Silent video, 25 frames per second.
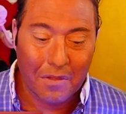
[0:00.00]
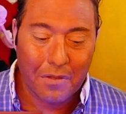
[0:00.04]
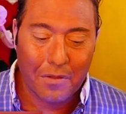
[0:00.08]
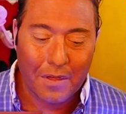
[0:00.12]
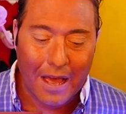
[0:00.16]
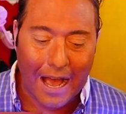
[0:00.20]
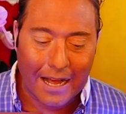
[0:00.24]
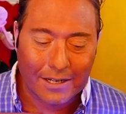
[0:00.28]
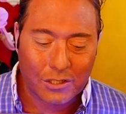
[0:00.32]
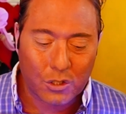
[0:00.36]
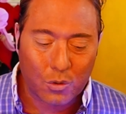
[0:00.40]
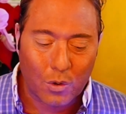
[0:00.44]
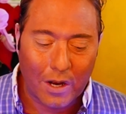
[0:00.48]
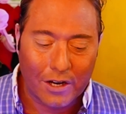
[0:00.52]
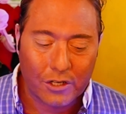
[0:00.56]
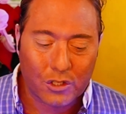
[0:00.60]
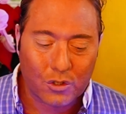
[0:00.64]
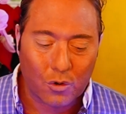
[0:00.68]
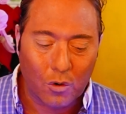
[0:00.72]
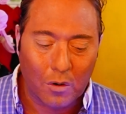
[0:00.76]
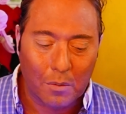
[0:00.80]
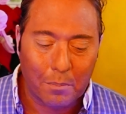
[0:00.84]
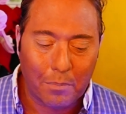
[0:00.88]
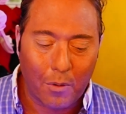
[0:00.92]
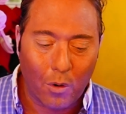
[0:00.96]
That's why
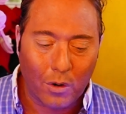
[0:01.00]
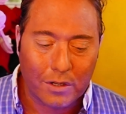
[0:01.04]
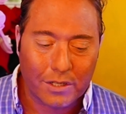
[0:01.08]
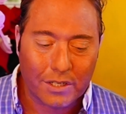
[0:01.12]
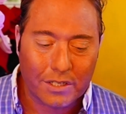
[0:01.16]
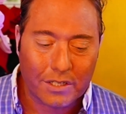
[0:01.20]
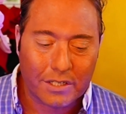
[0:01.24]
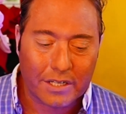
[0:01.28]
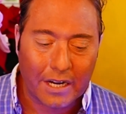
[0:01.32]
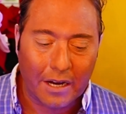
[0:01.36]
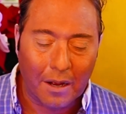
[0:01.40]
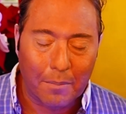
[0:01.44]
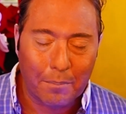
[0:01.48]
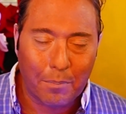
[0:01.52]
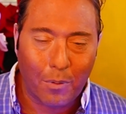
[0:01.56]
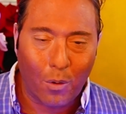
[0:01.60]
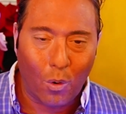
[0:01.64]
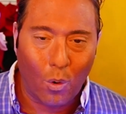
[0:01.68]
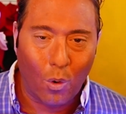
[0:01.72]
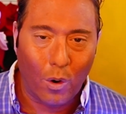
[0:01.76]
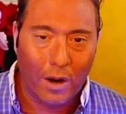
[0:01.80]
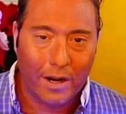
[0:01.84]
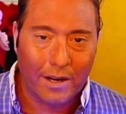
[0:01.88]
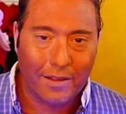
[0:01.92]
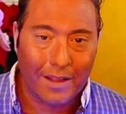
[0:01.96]
it's so important to stay on
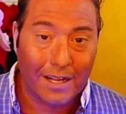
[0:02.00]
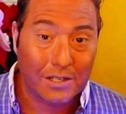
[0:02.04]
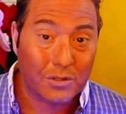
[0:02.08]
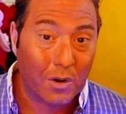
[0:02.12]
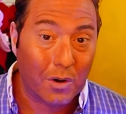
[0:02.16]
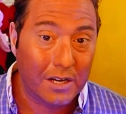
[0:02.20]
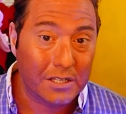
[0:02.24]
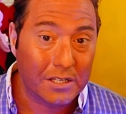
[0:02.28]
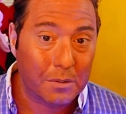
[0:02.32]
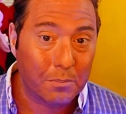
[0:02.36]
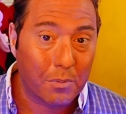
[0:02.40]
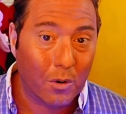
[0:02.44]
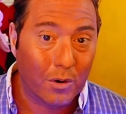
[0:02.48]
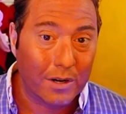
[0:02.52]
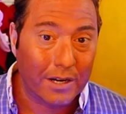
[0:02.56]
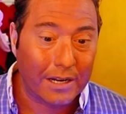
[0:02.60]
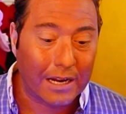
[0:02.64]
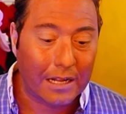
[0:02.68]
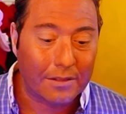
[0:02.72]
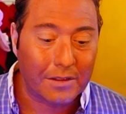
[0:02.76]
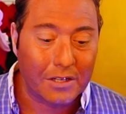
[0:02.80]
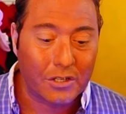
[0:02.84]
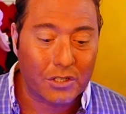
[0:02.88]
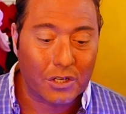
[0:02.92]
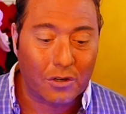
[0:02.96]
point, and that's why it's
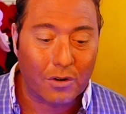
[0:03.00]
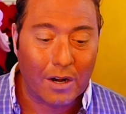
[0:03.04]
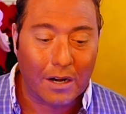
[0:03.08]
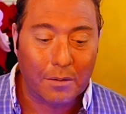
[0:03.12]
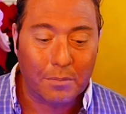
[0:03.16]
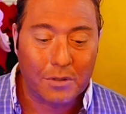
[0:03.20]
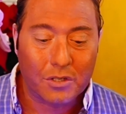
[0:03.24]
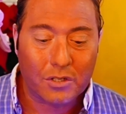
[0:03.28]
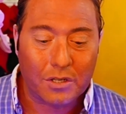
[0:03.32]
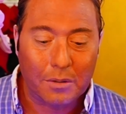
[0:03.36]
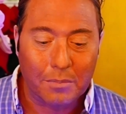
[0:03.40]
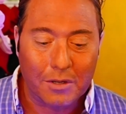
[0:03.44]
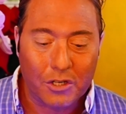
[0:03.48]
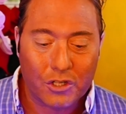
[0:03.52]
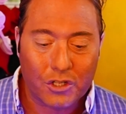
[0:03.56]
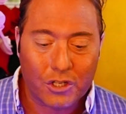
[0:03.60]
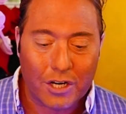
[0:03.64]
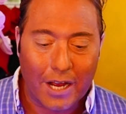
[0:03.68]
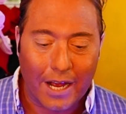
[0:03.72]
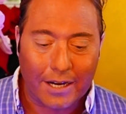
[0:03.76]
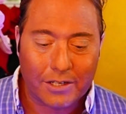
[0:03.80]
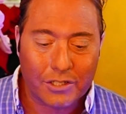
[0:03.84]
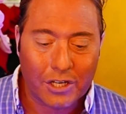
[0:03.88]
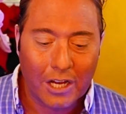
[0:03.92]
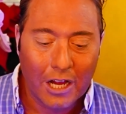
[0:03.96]
important to get these incredible
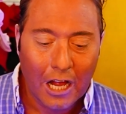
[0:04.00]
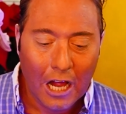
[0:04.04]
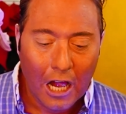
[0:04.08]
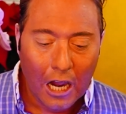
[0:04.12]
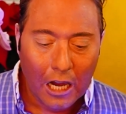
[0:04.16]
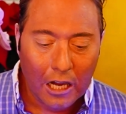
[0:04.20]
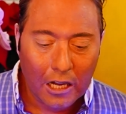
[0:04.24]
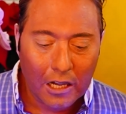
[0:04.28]
stimulus checks.